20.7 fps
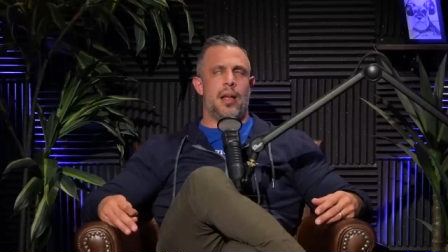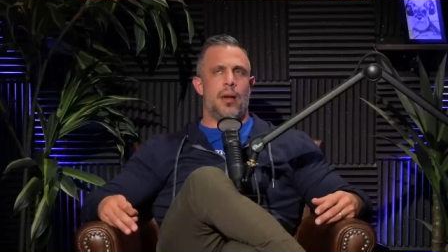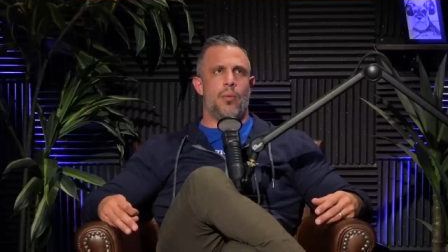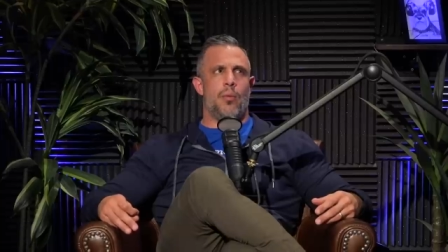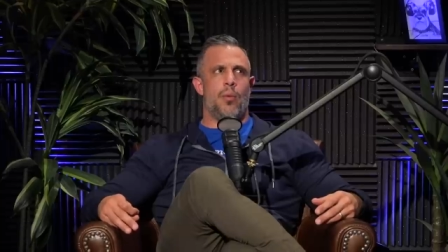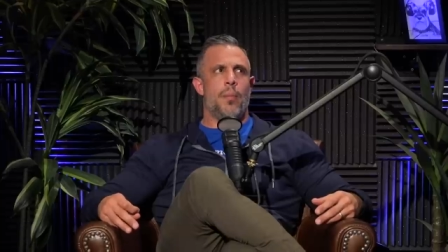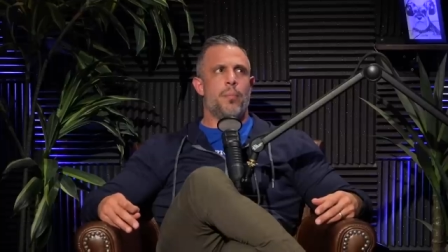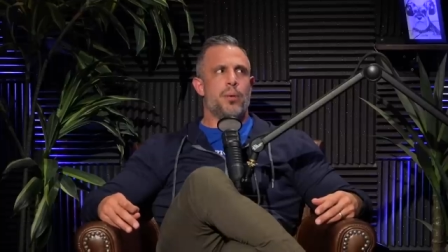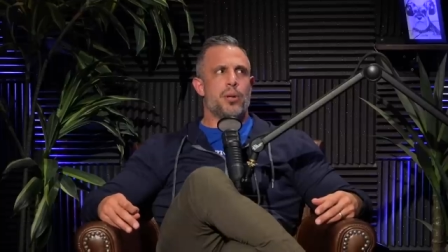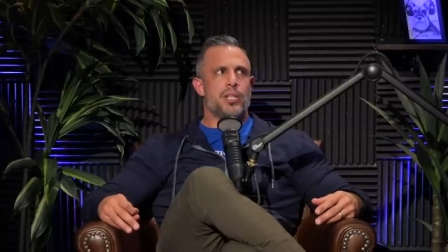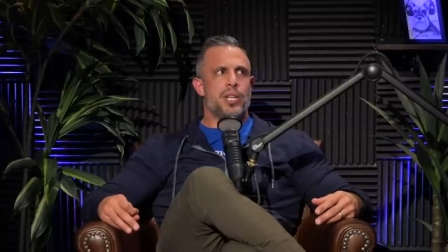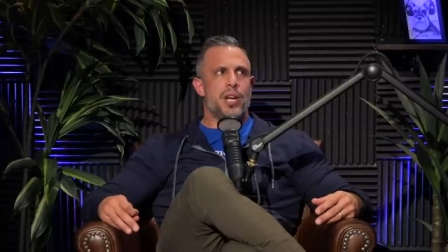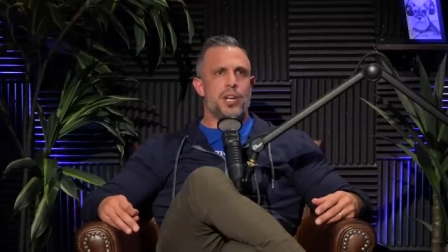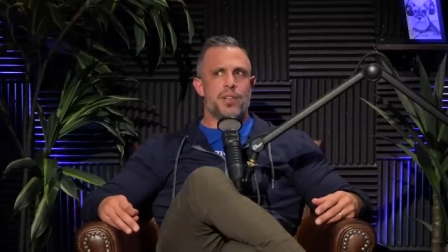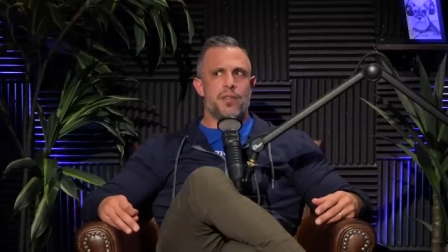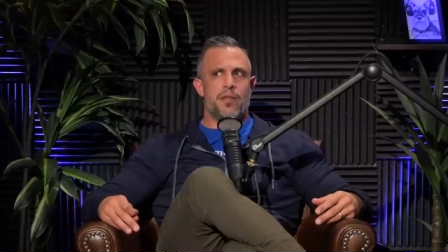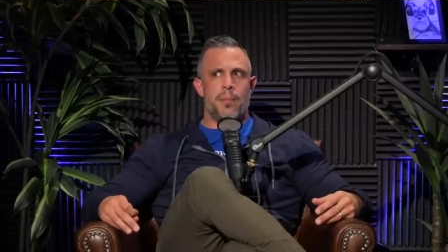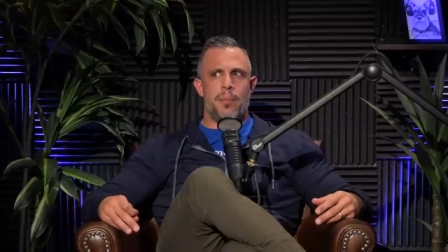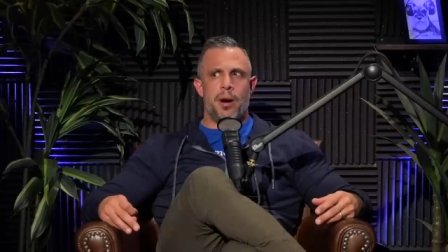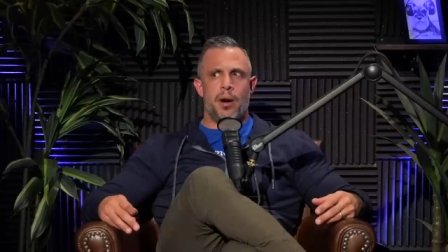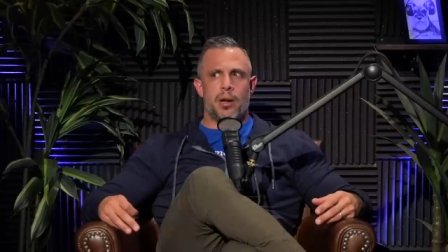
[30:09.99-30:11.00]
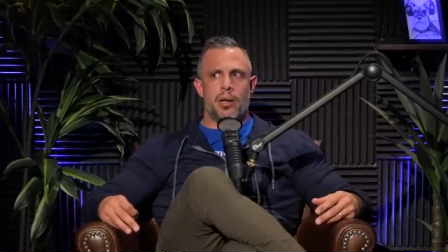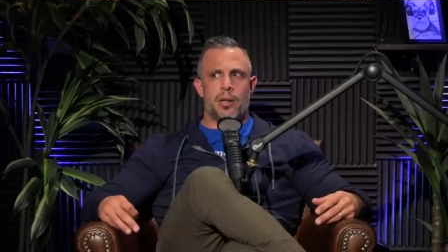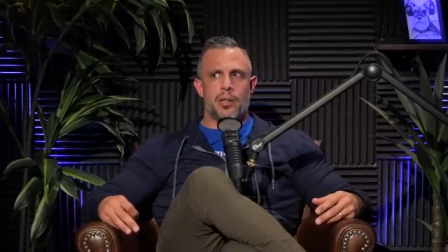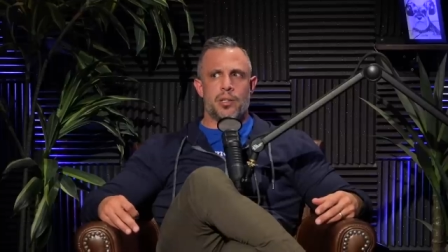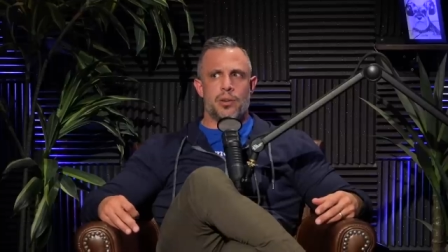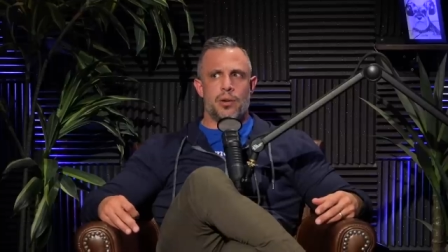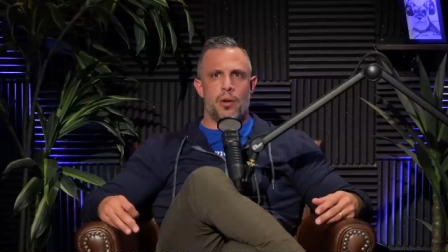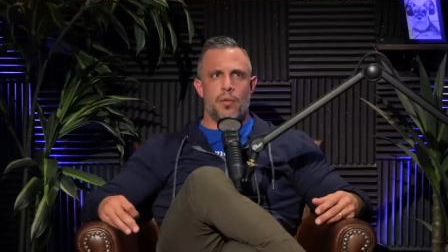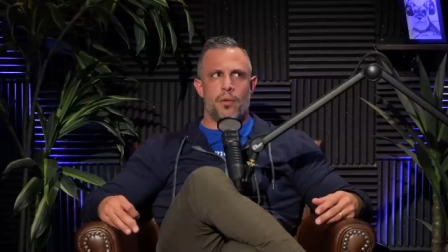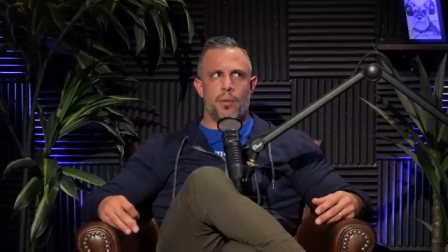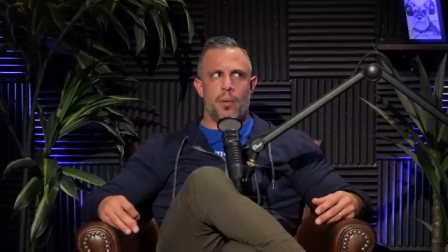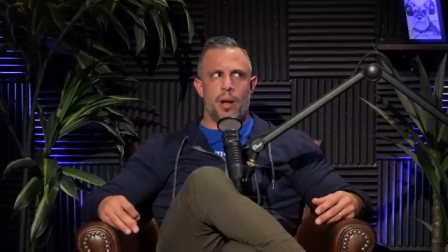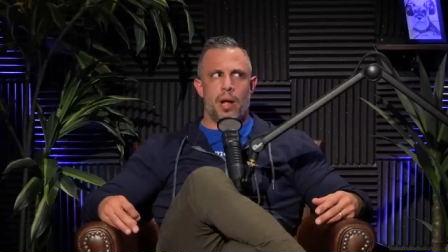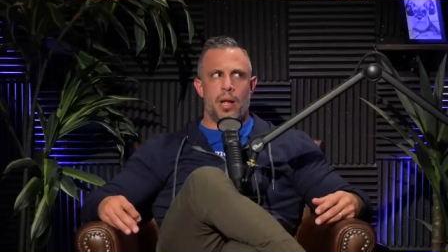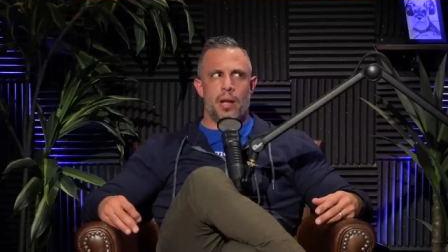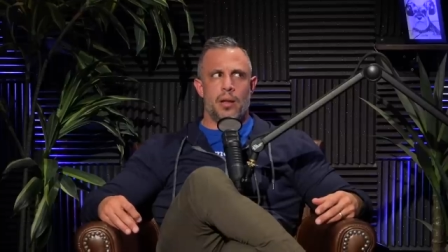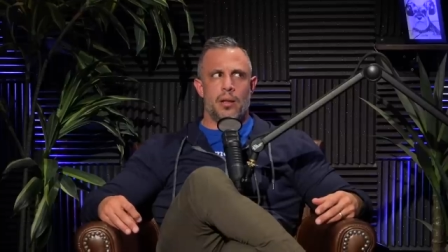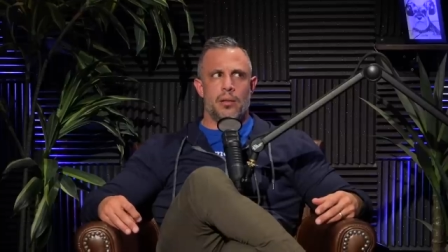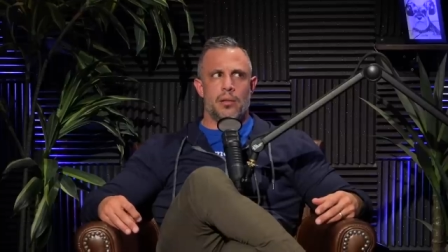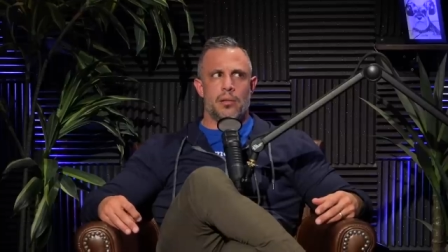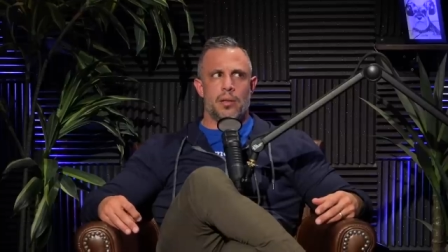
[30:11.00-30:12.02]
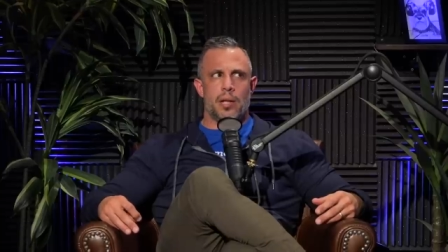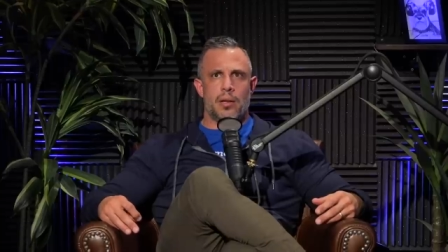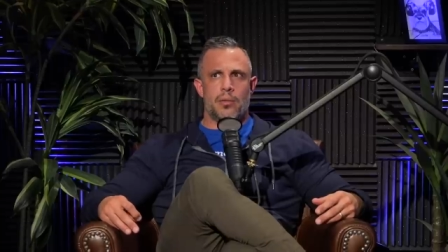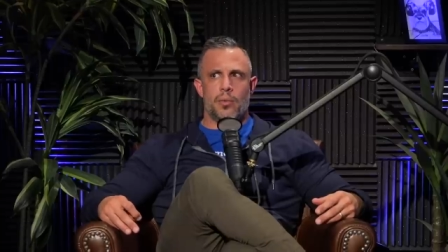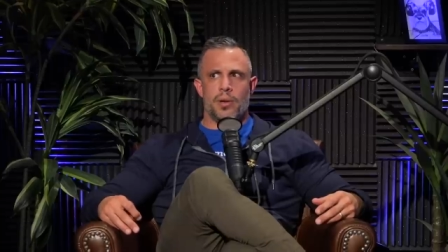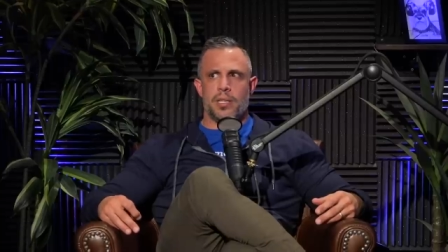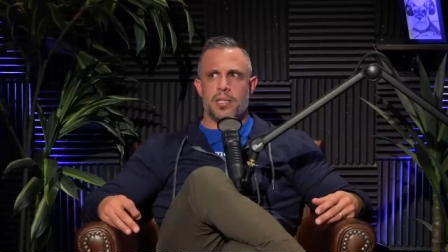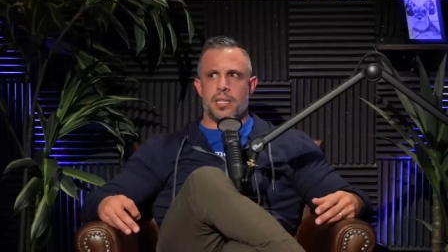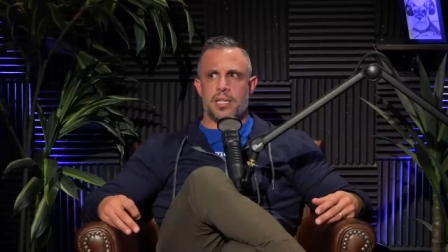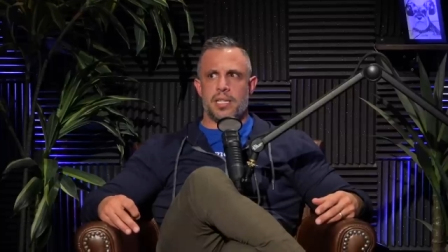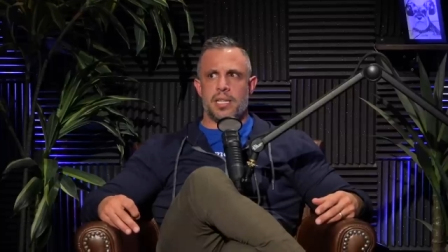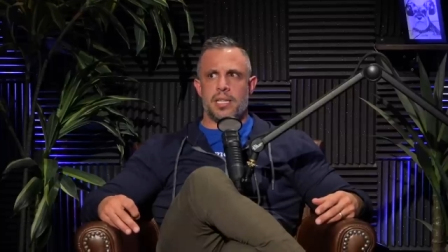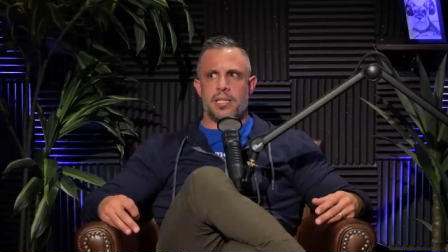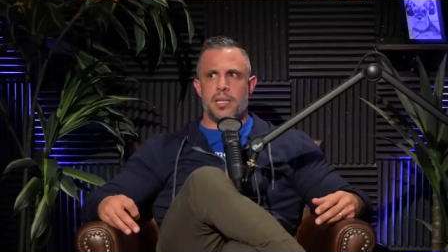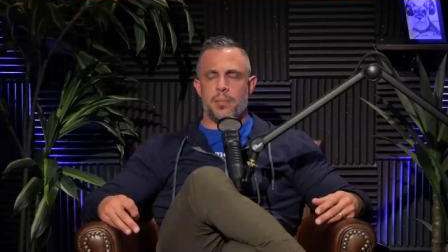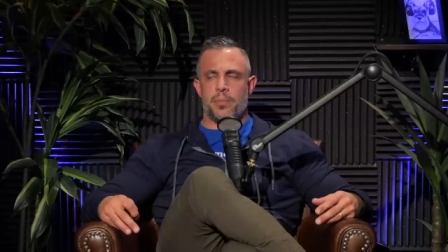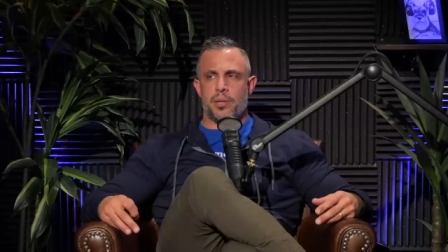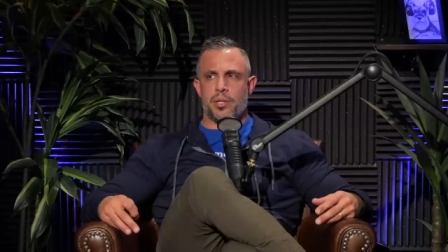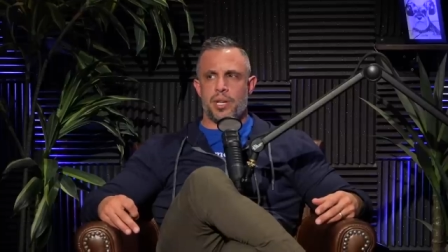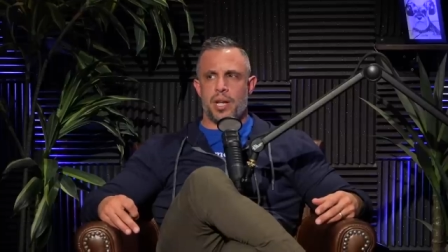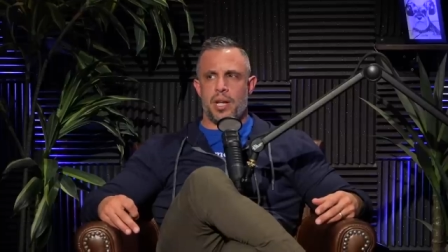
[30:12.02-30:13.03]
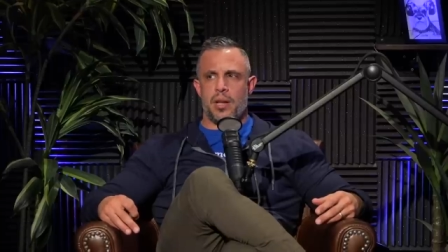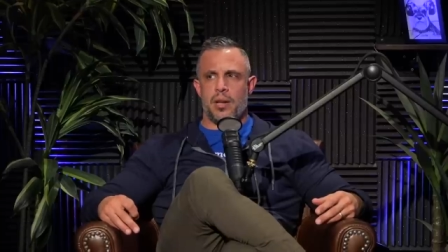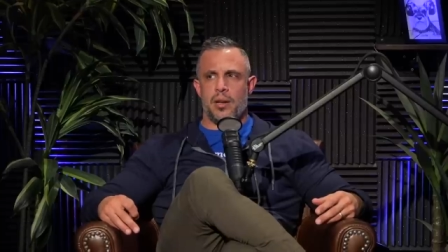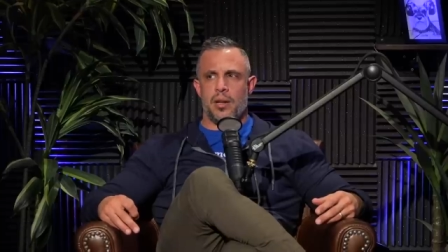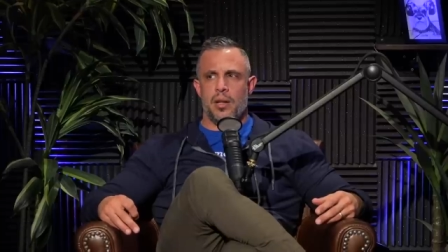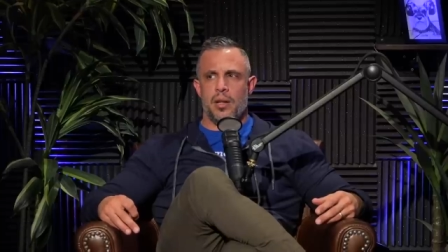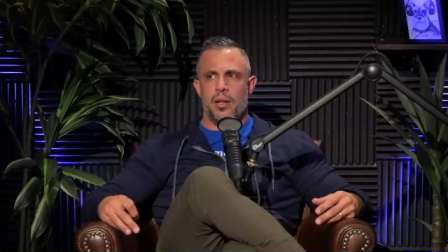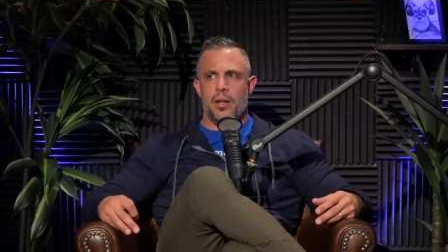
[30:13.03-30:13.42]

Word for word: what percentage of Americans are overweight? Like, what is it, sixty percent?